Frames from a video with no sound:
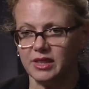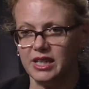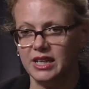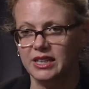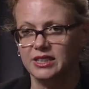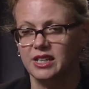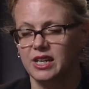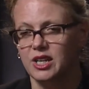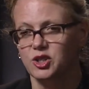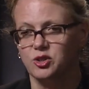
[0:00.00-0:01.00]
And
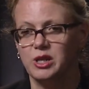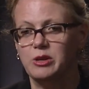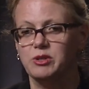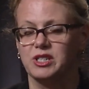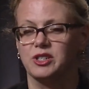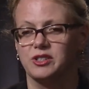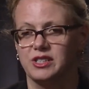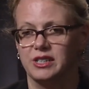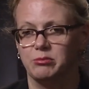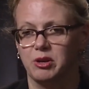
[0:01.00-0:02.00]
so he was
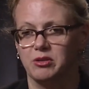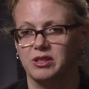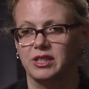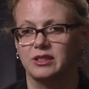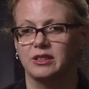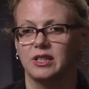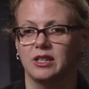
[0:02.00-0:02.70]
interested both in